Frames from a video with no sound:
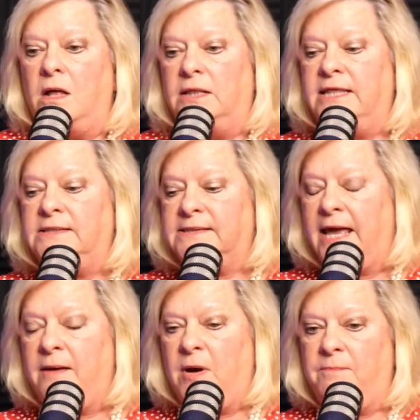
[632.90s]
This
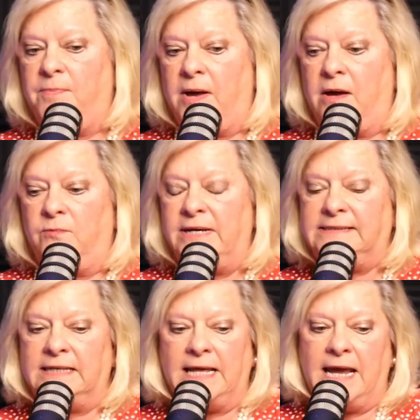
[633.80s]
came up
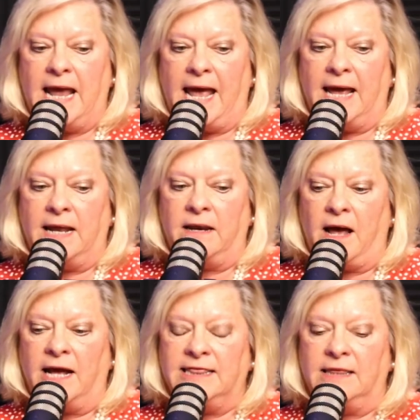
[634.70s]
recently, and
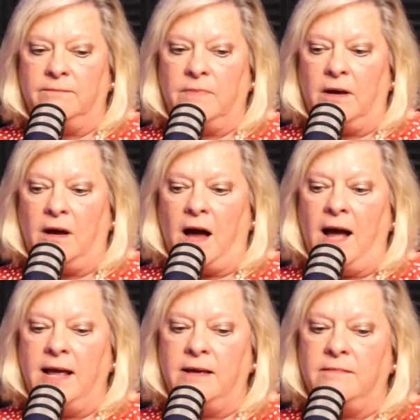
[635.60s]

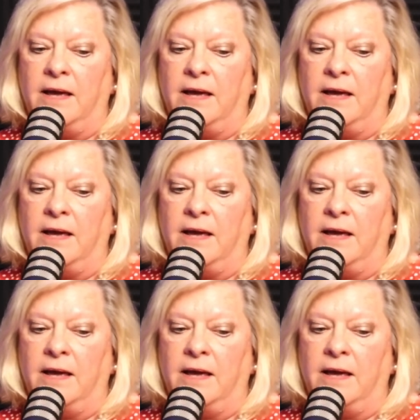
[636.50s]
I